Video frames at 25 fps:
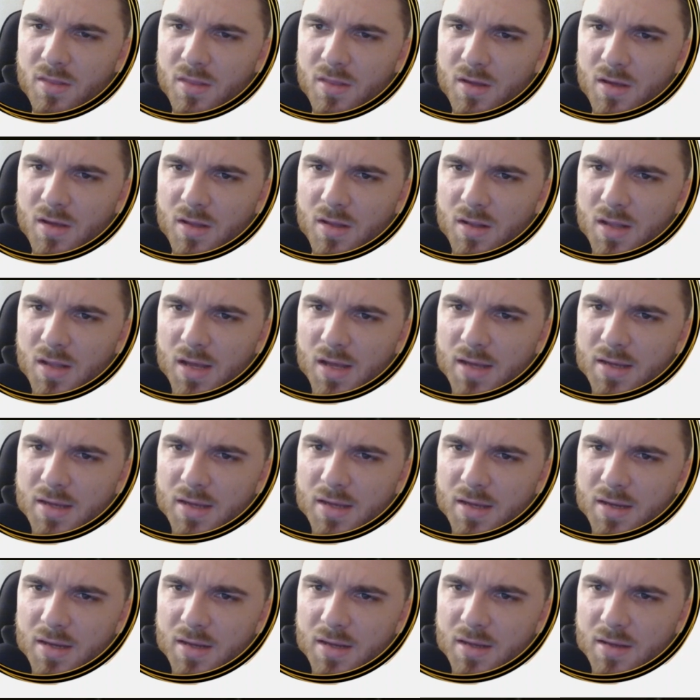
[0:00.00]
I like
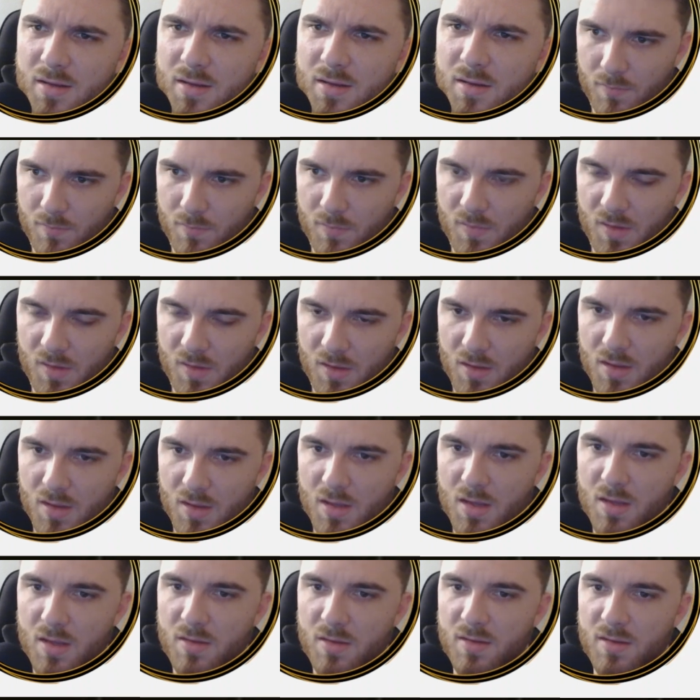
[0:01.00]
in it.
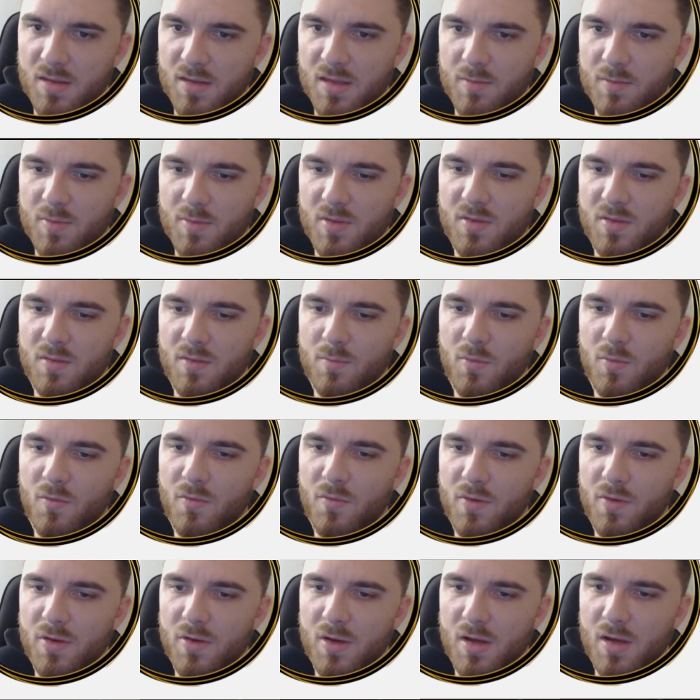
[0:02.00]
To keep it simple
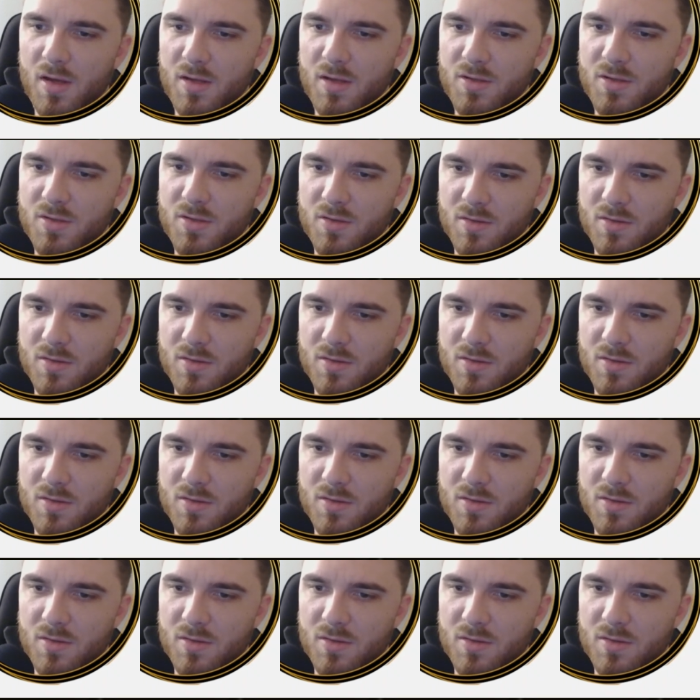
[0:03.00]
for you guys,